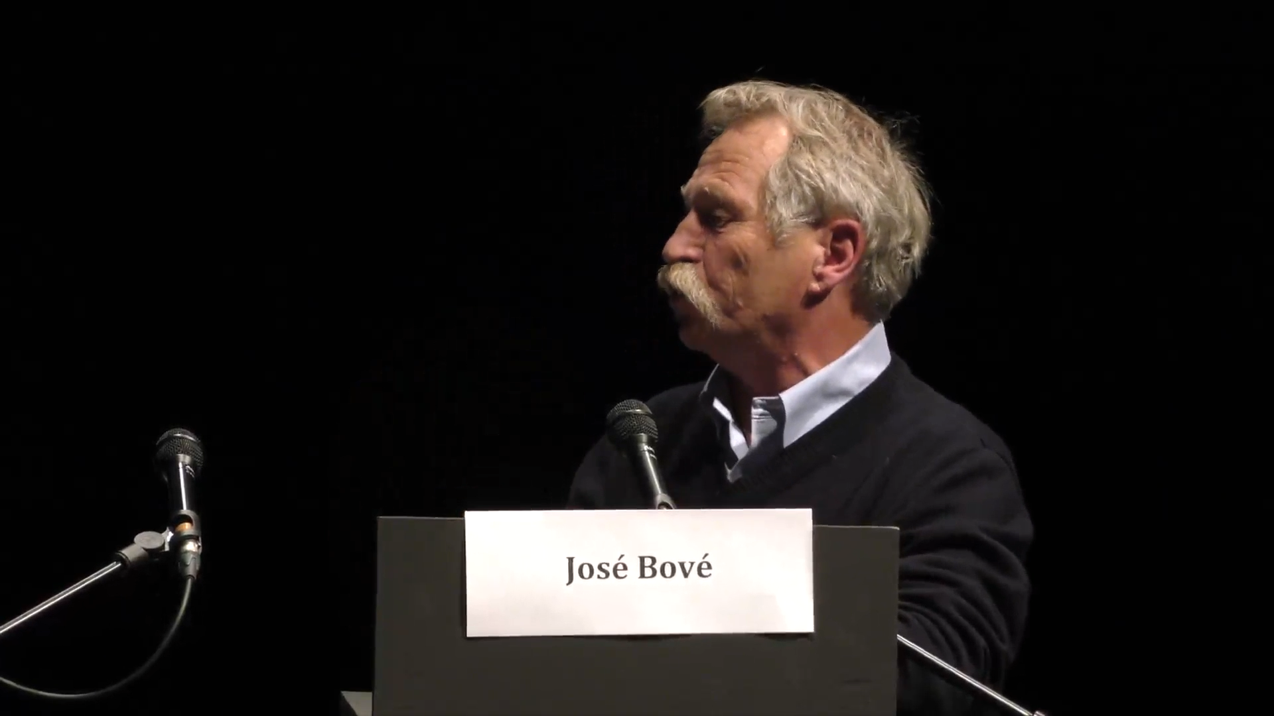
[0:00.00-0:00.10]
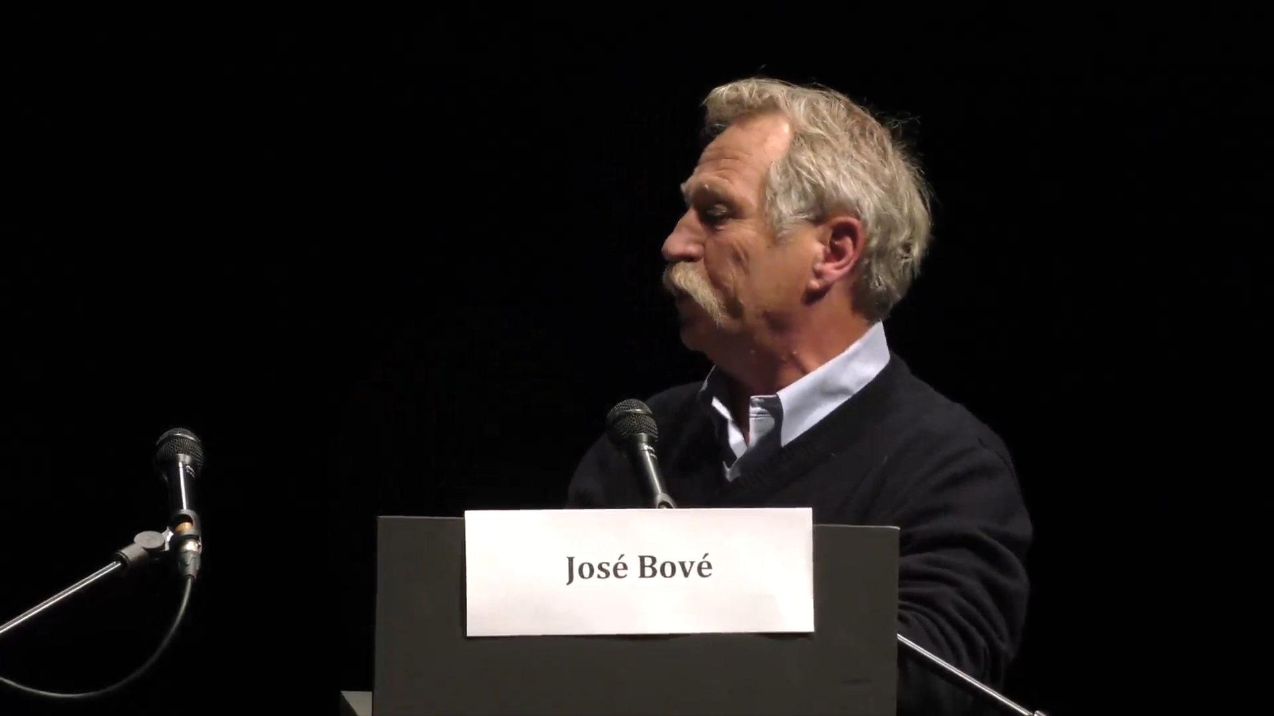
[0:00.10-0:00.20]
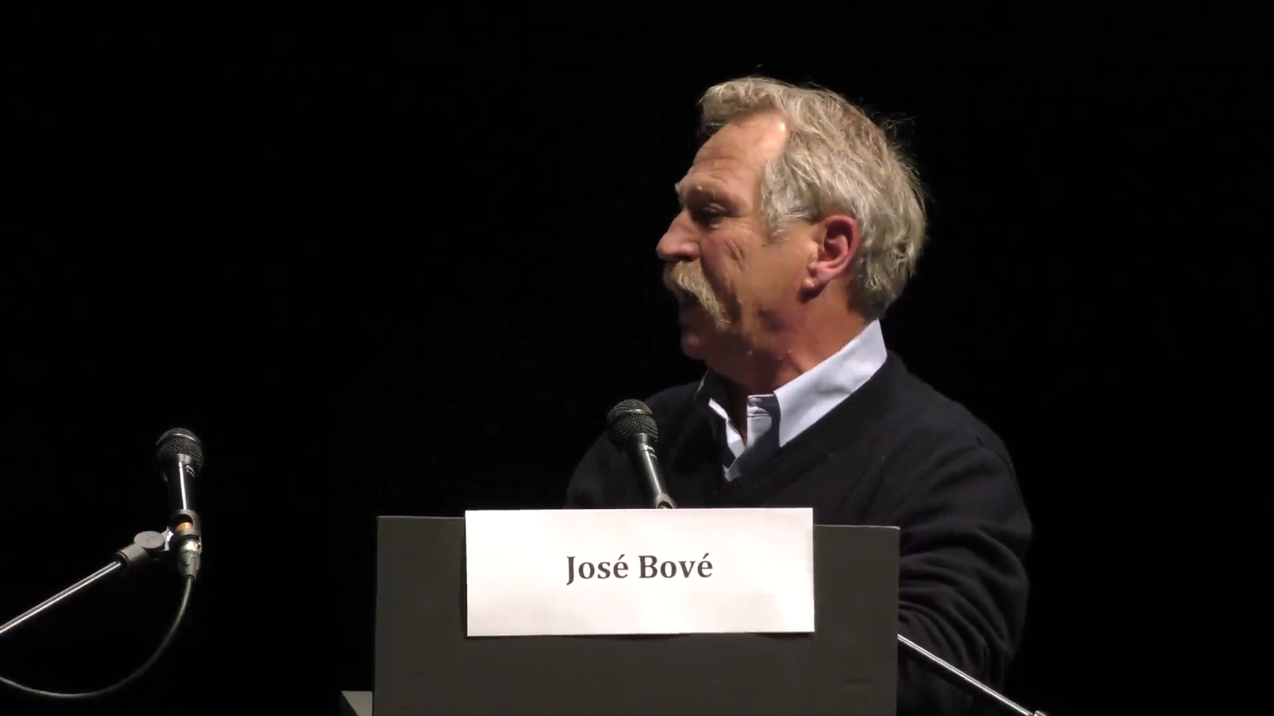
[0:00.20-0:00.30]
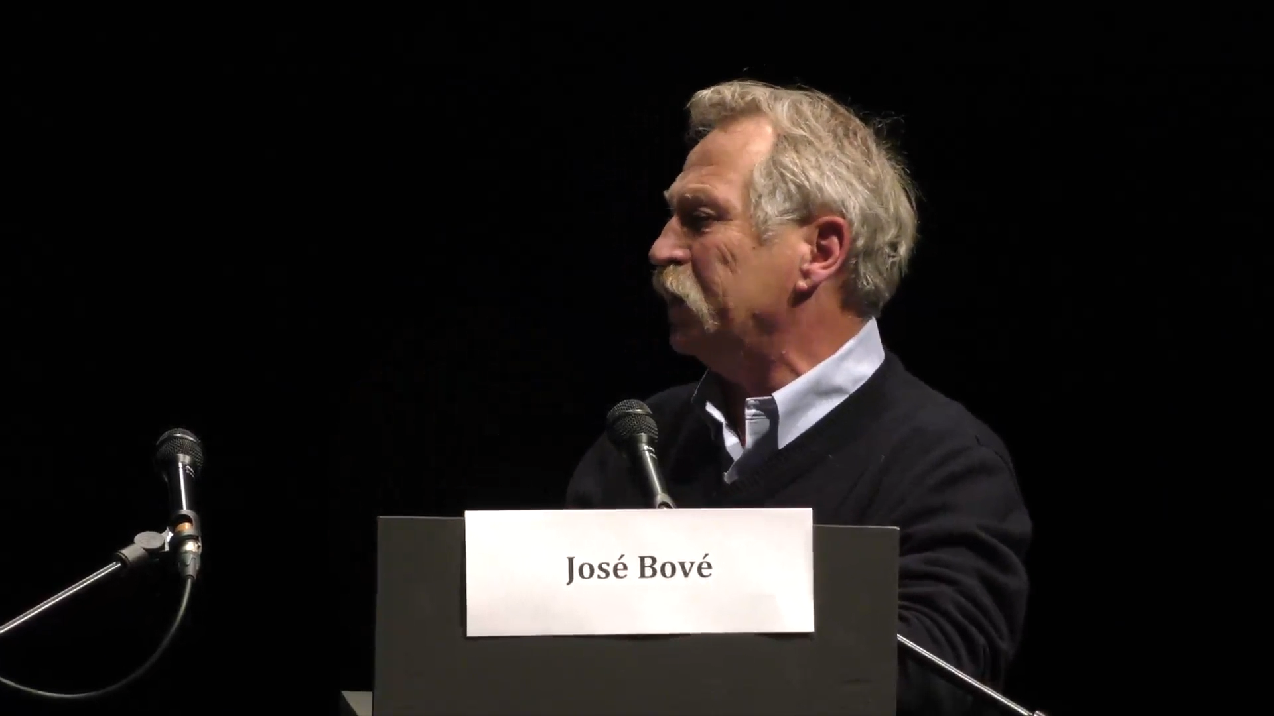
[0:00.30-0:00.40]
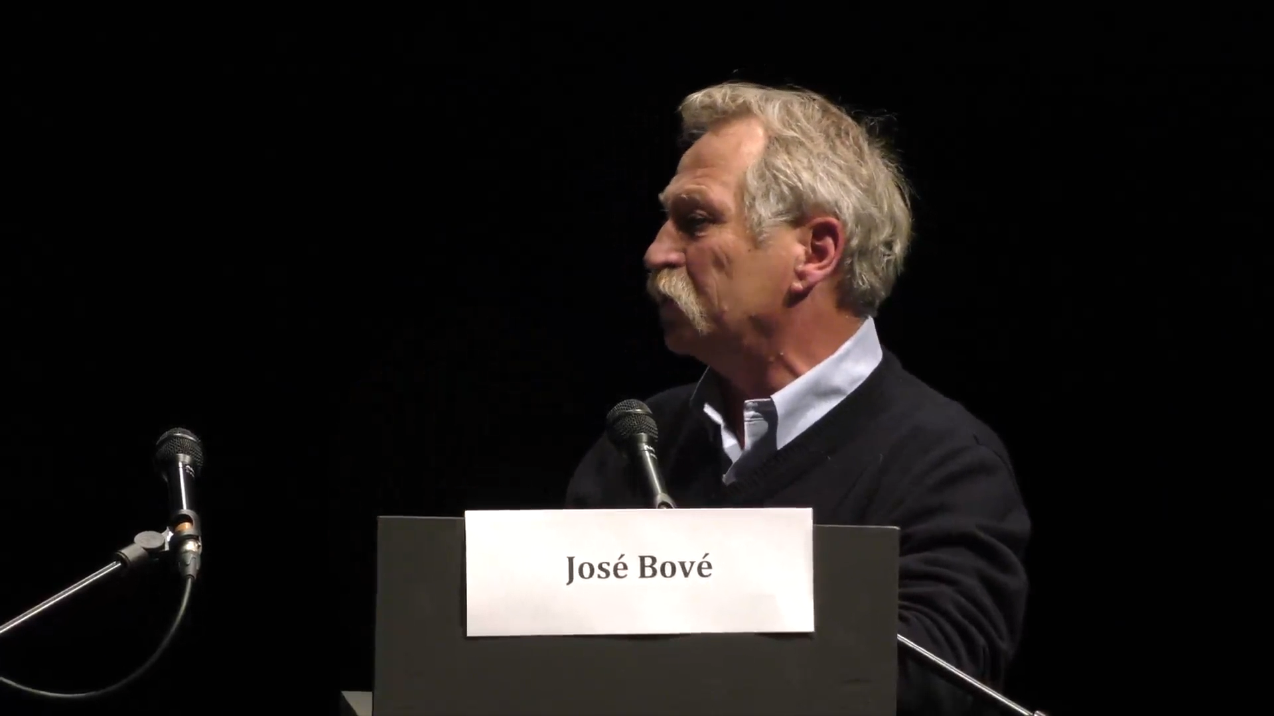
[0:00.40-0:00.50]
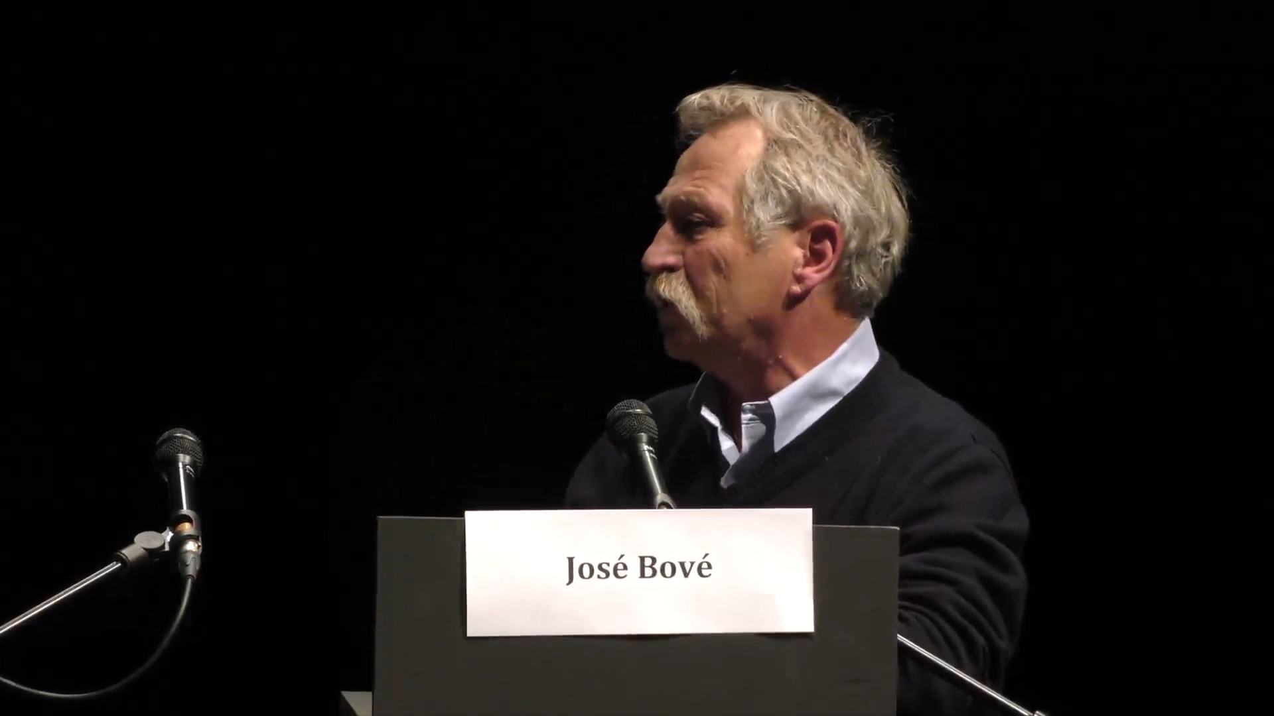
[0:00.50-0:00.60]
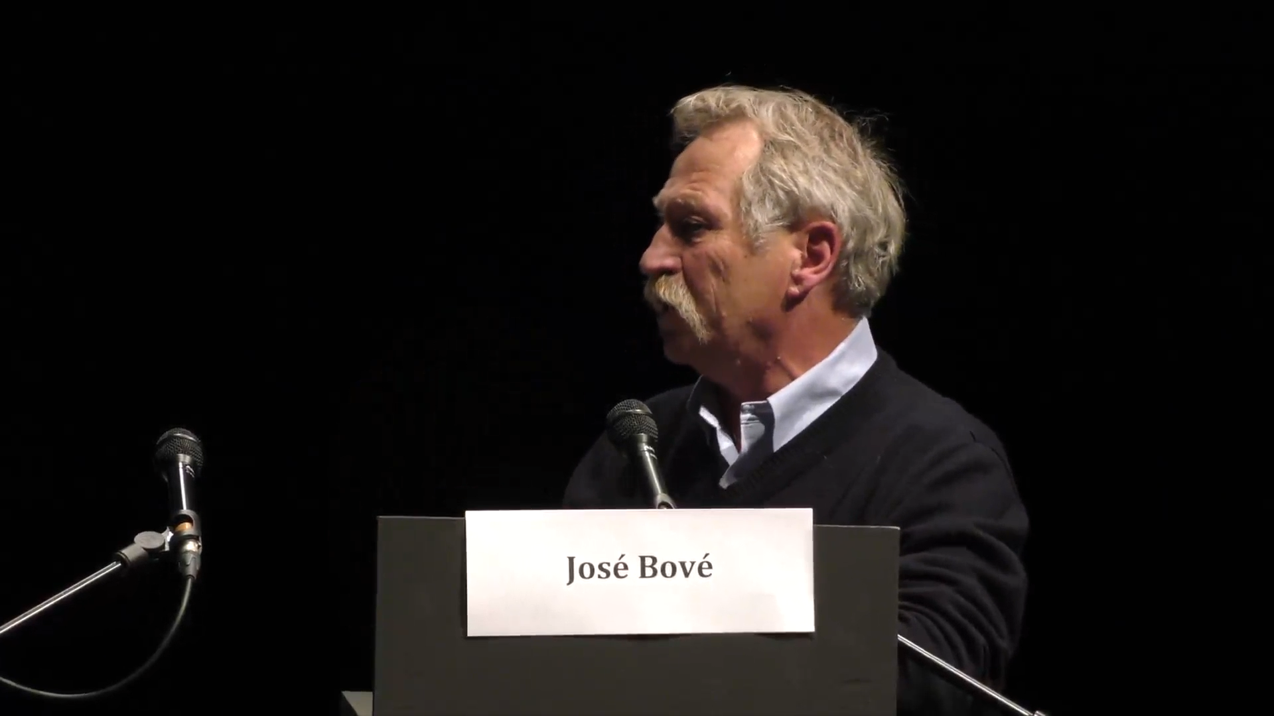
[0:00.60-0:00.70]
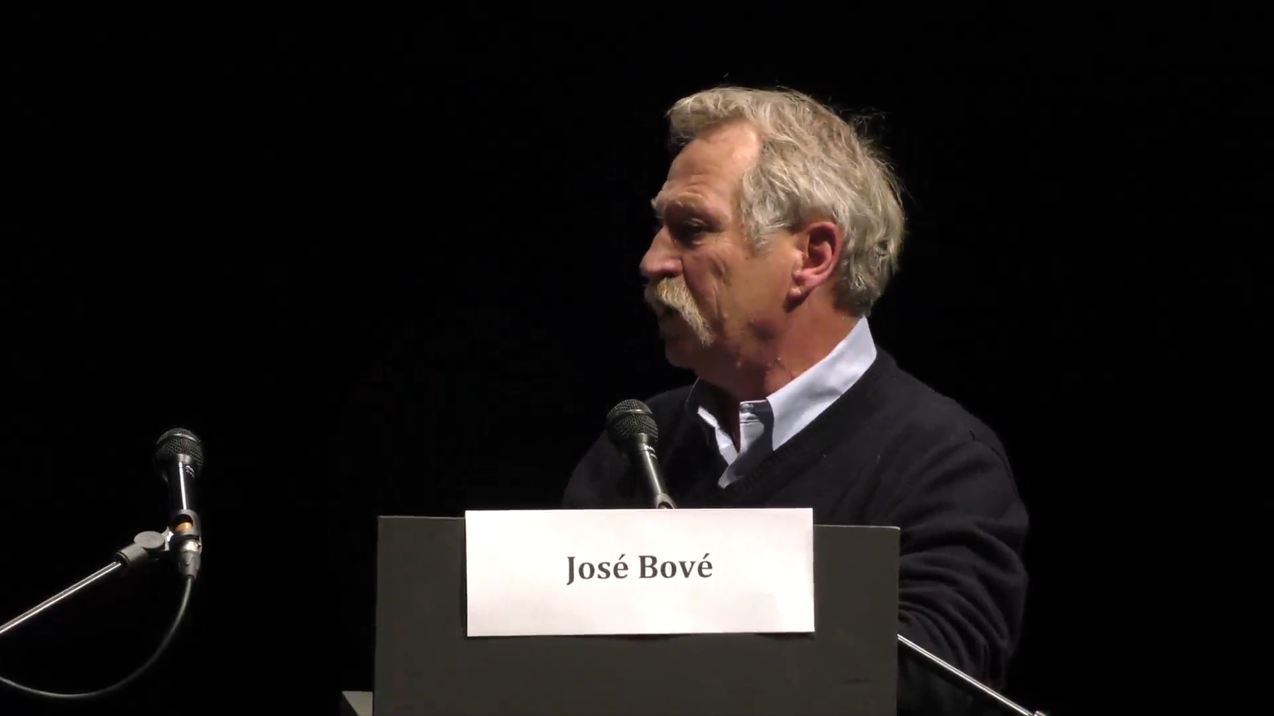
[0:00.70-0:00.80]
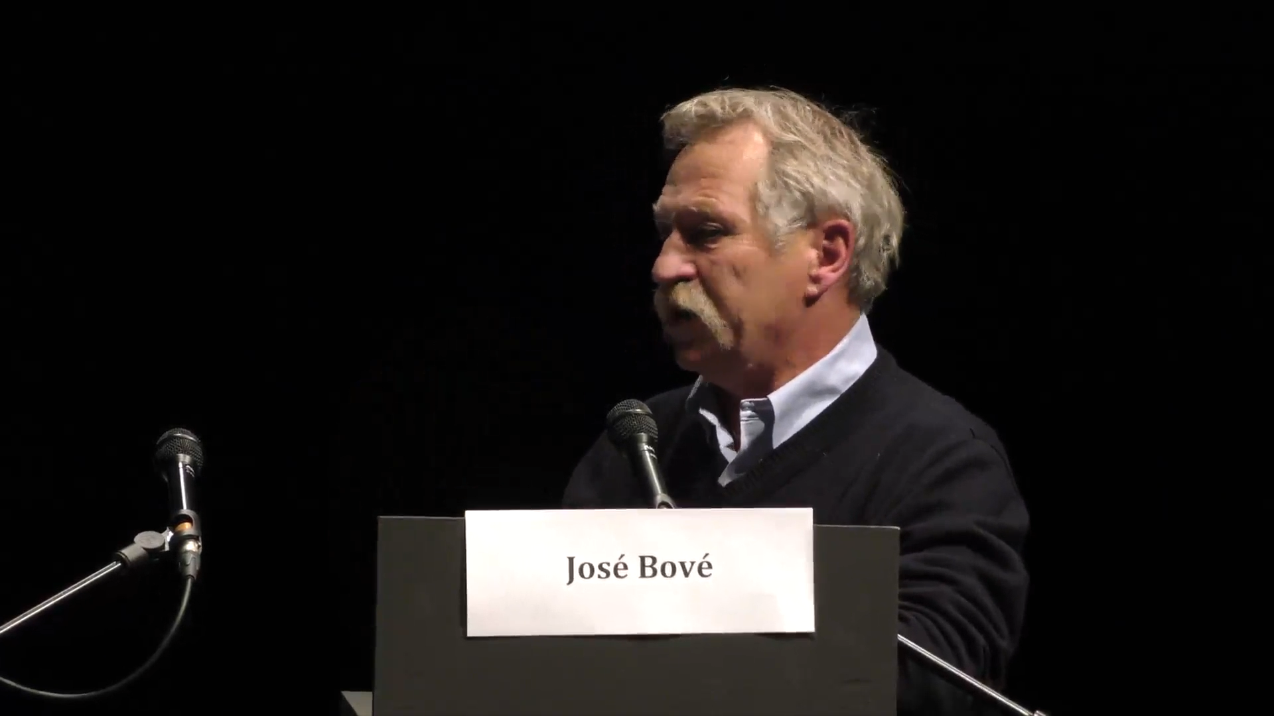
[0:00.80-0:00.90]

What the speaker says: It is very